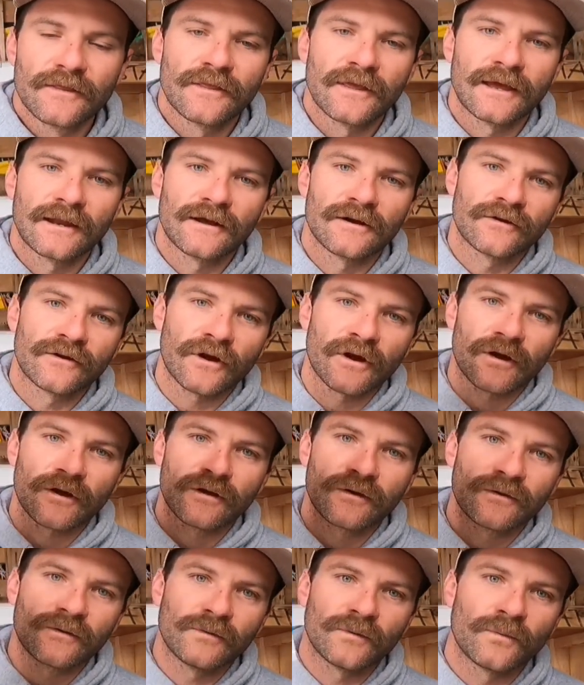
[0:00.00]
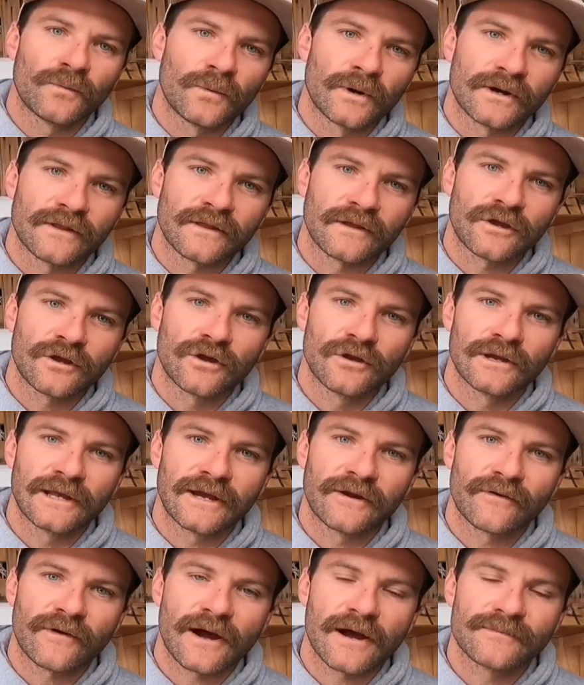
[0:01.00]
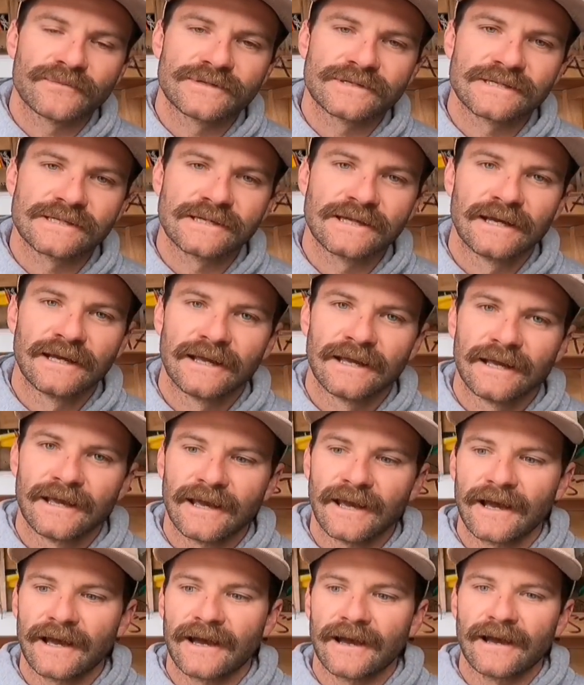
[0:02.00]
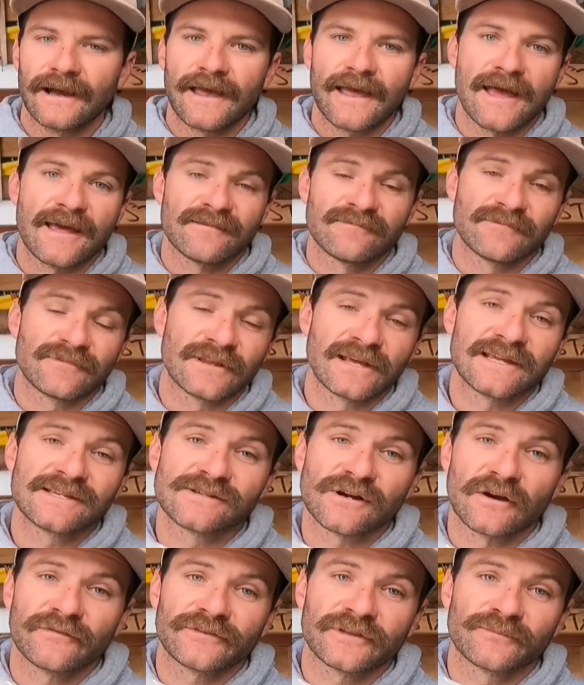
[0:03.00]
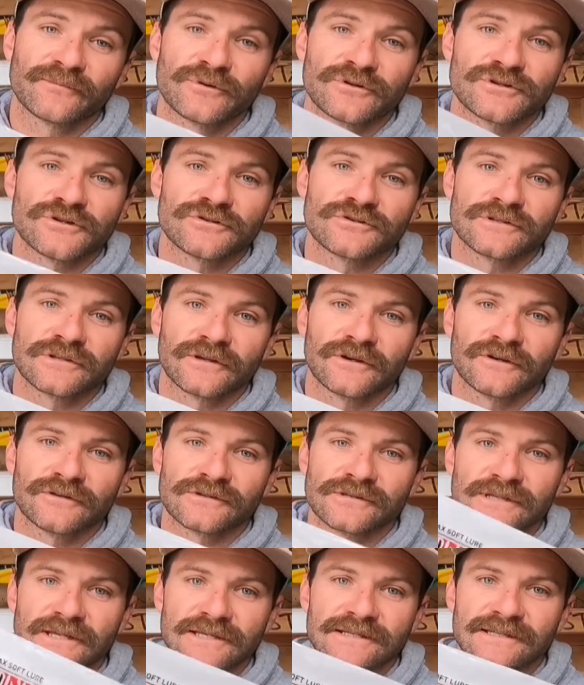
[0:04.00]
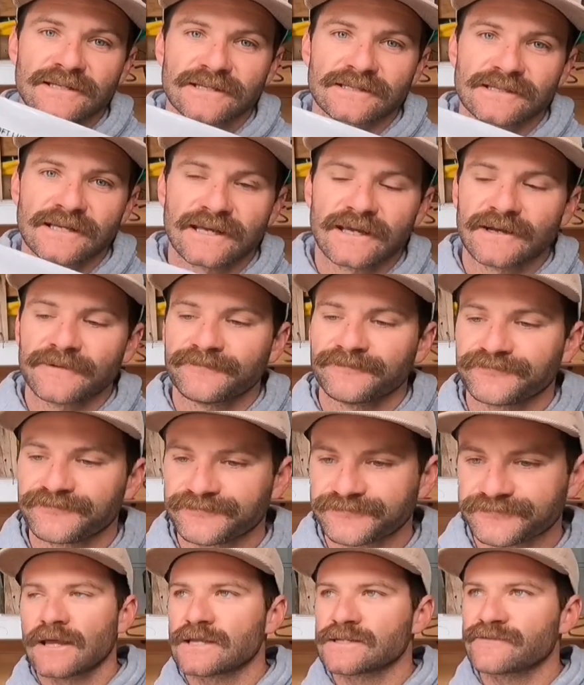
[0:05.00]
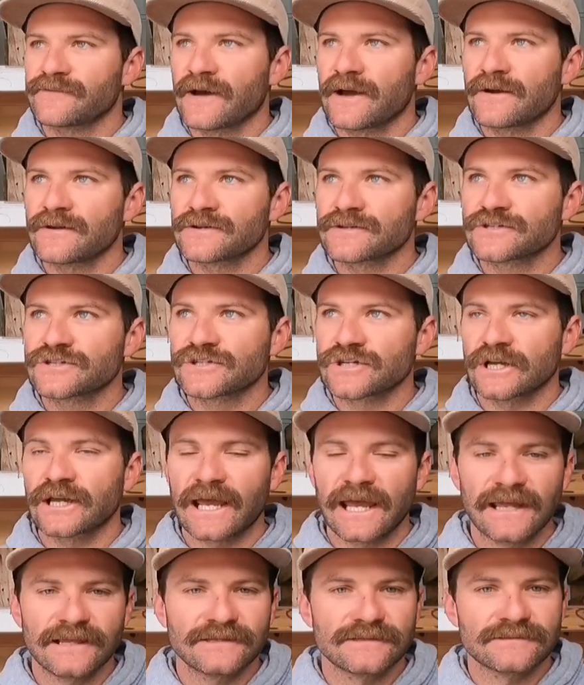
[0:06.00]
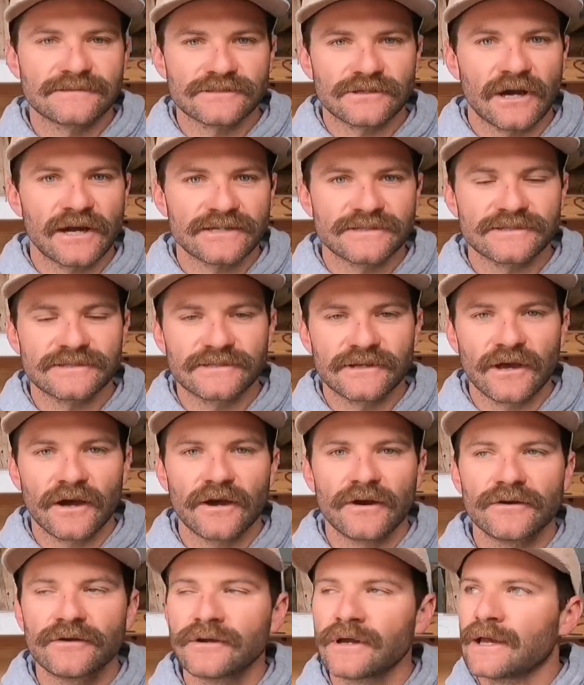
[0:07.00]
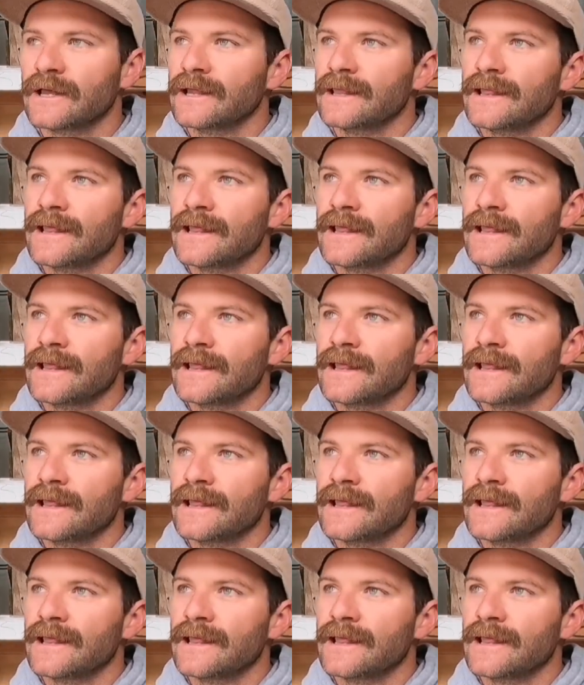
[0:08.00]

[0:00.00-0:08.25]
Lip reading: then I'll go one of the curly grubs, and these often produce the goods, these things here. As far as jig head sizes go,